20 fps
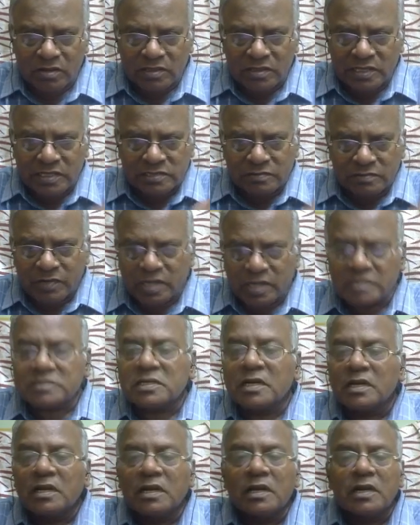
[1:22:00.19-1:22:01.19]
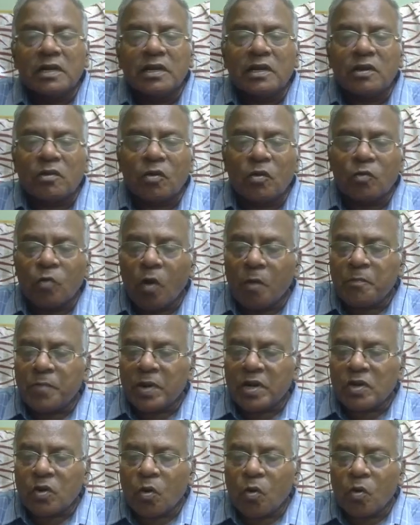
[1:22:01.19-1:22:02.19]
These words,
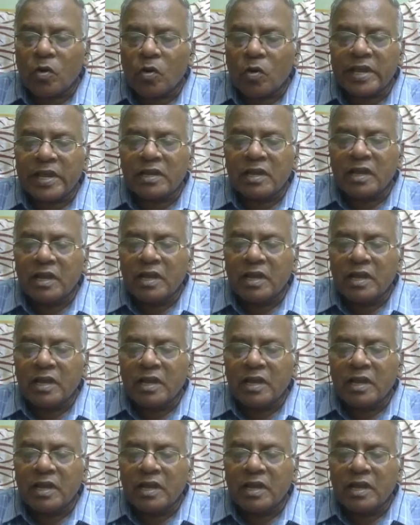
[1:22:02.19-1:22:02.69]
open coding,